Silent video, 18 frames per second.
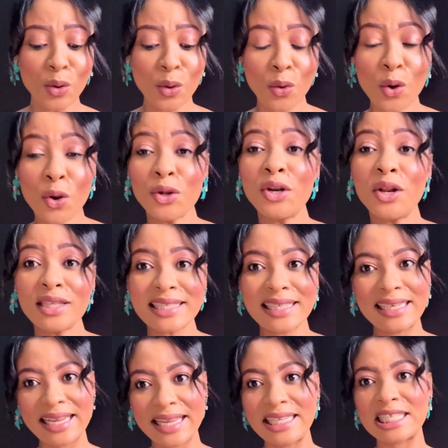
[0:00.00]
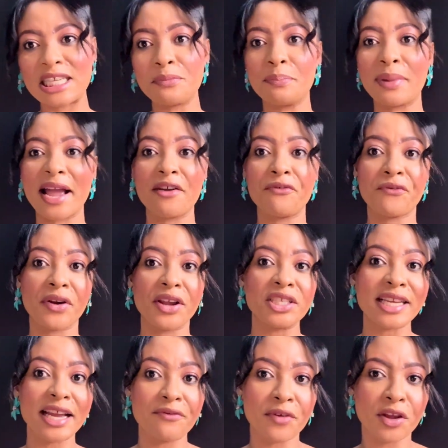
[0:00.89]
Coconut Lechee by
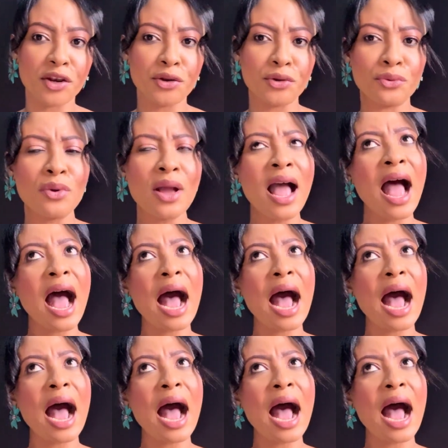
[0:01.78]
French Avenue.